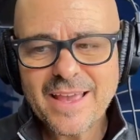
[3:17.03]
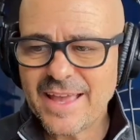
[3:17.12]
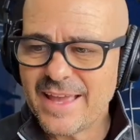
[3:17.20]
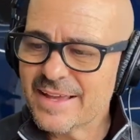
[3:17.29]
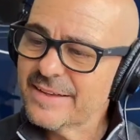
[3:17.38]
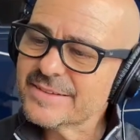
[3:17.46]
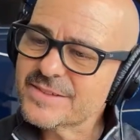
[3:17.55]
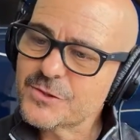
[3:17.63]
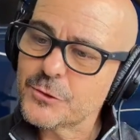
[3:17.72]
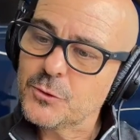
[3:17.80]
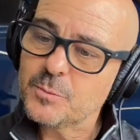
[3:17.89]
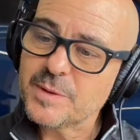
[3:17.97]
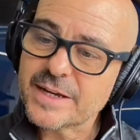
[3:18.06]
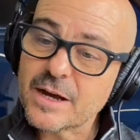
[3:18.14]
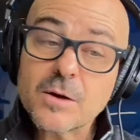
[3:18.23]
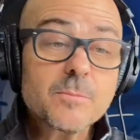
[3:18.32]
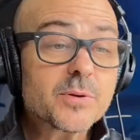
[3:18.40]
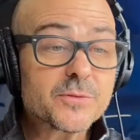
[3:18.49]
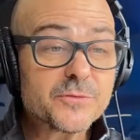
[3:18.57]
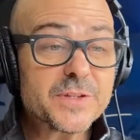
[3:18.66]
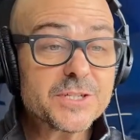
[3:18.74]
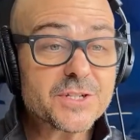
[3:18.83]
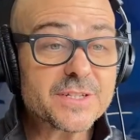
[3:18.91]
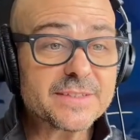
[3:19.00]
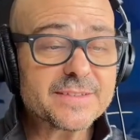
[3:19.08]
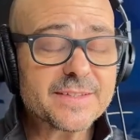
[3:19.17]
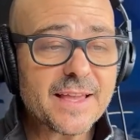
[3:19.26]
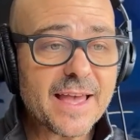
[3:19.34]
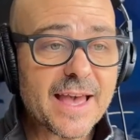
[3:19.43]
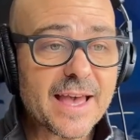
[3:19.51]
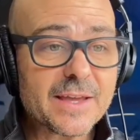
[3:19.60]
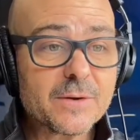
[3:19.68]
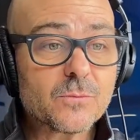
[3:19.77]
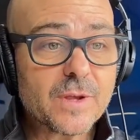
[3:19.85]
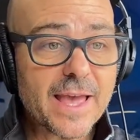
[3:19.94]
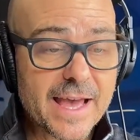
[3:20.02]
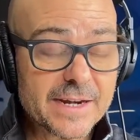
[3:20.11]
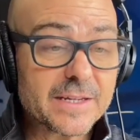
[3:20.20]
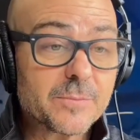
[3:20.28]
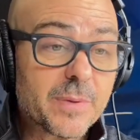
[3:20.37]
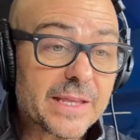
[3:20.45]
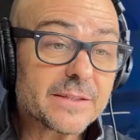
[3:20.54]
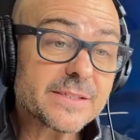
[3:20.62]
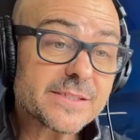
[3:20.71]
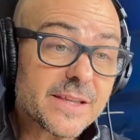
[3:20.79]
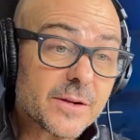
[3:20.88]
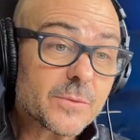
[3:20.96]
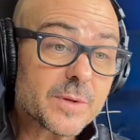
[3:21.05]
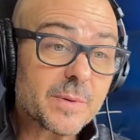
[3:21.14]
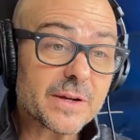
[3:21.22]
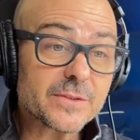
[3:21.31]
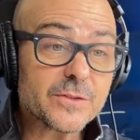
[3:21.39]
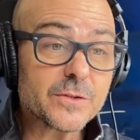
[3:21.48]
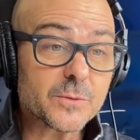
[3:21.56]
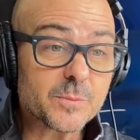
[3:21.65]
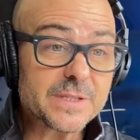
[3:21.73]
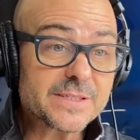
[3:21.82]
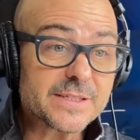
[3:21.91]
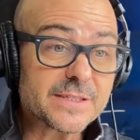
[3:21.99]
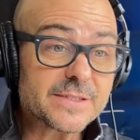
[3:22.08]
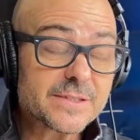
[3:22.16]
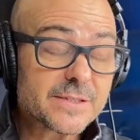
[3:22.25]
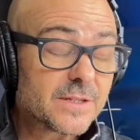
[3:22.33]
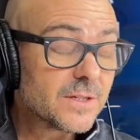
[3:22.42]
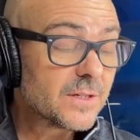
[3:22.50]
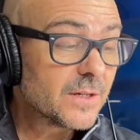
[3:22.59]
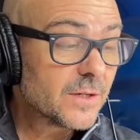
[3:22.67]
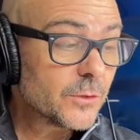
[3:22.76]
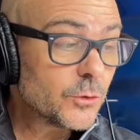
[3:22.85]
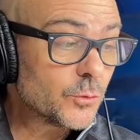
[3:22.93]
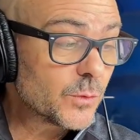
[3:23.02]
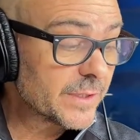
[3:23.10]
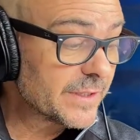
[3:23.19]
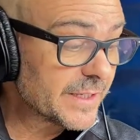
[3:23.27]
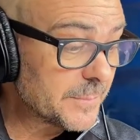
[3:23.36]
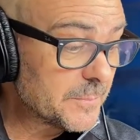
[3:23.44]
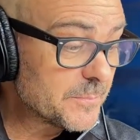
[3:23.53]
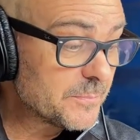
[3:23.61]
And to become proficient at adding paintless dent repair to your business, you really,